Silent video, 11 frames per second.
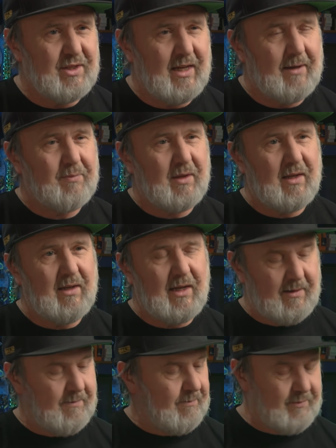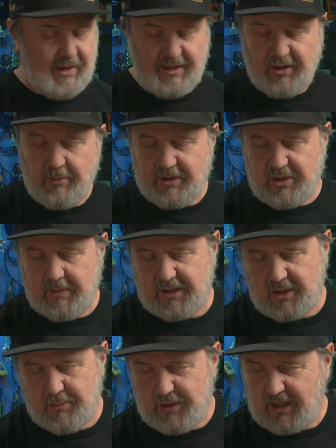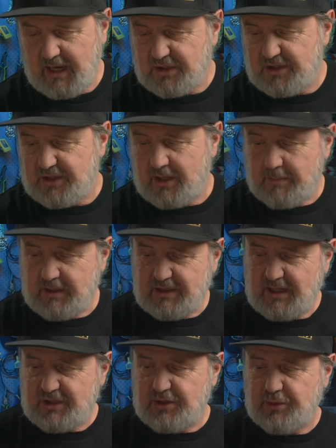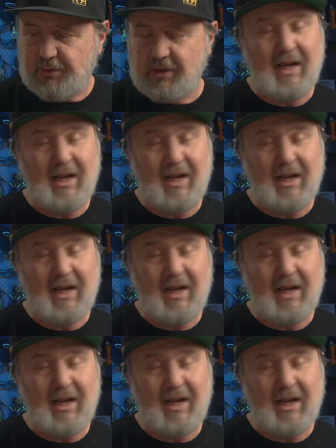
Now, I don't know much about the communication side, but it does talk